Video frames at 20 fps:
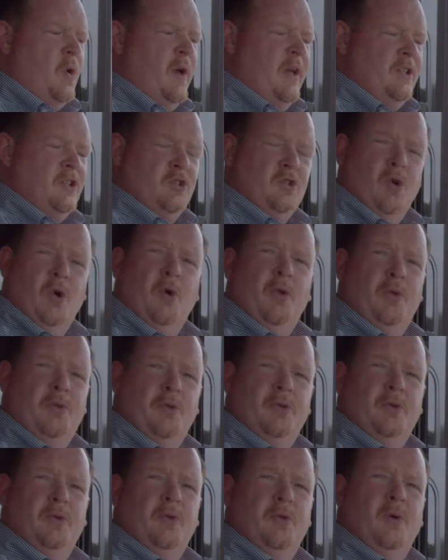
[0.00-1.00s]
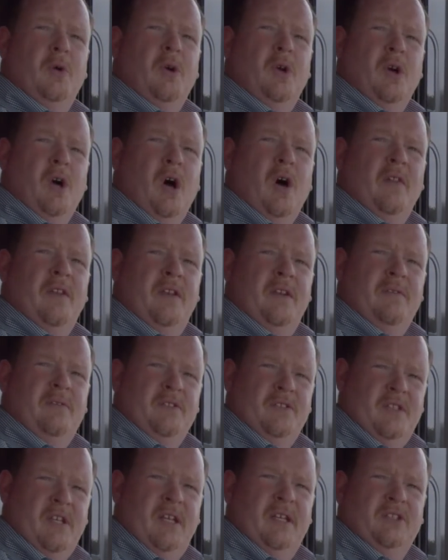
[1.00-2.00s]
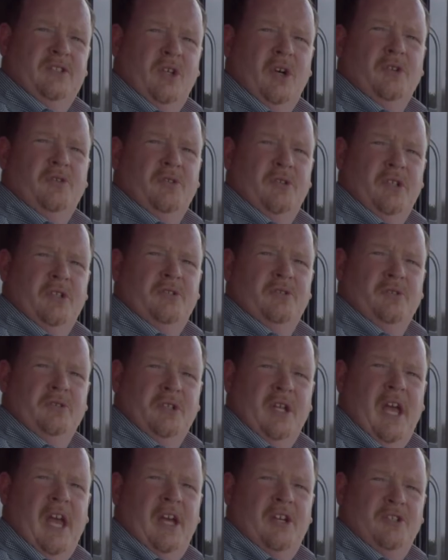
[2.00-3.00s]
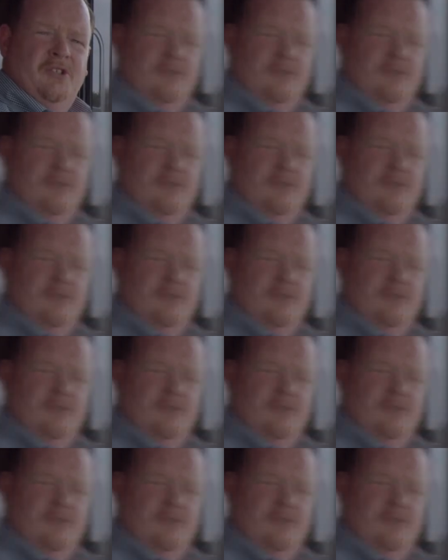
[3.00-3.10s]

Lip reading: and scroll through all the different settings on your digital dash.